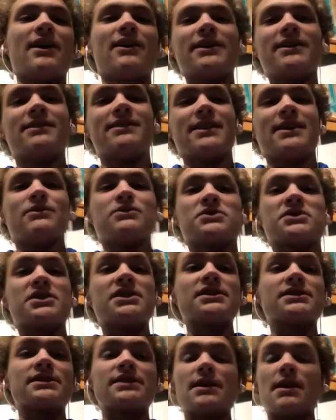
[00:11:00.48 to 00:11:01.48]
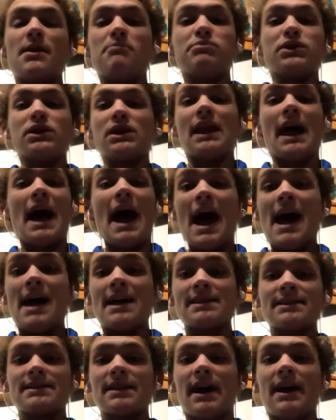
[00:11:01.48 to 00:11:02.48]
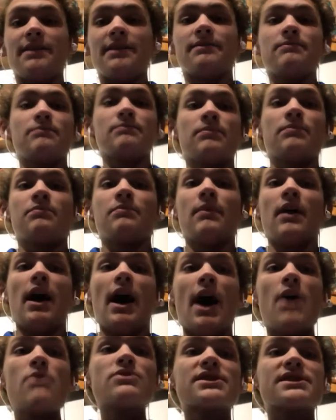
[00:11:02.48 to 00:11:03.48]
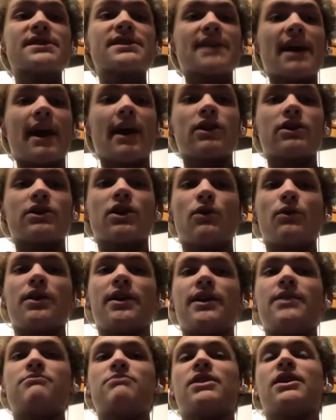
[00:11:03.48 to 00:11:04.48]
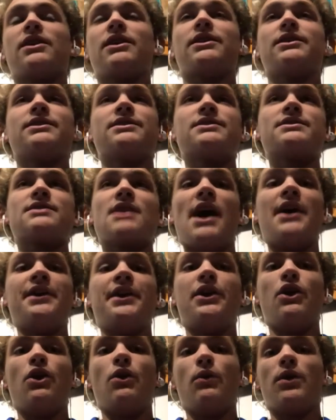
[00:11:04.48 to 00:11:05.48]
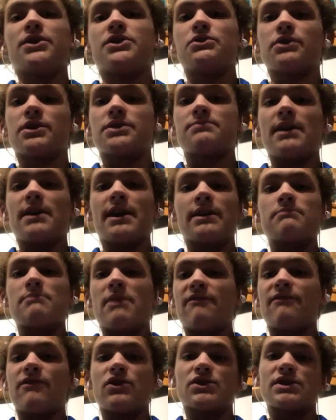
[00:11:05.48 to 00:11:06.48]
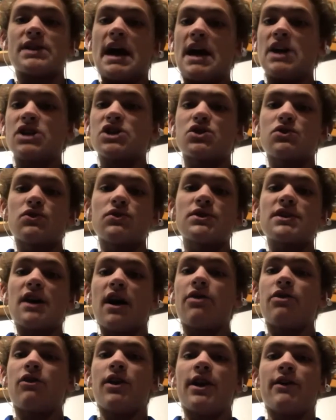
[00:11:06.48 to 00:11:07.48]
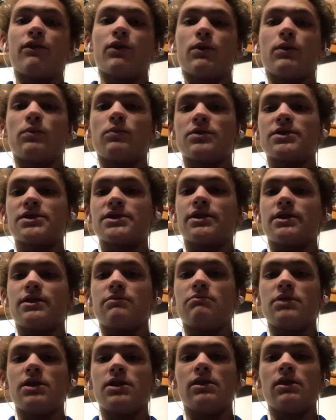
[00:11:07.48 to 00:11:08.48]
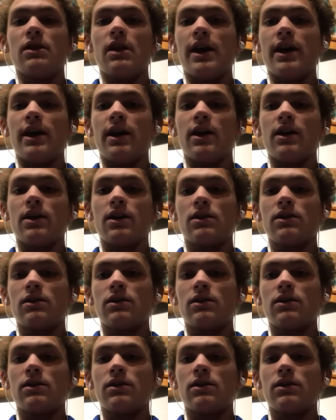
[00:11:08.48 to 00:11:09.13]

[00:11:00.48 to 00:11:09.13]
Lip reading: and it was just a blast. I was scared going in because I didn't know what to expect. My first nationals, I thought everyone was going to be like